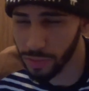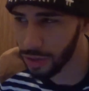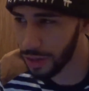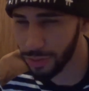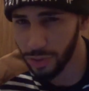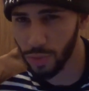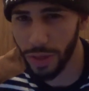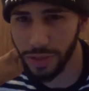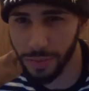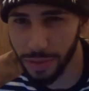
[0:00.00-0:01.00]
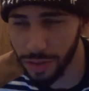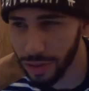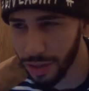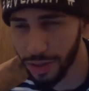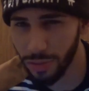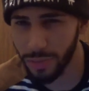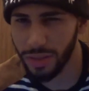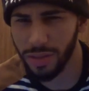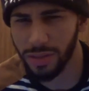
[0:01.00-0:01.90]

So I'll just watch something cooking and it'll be,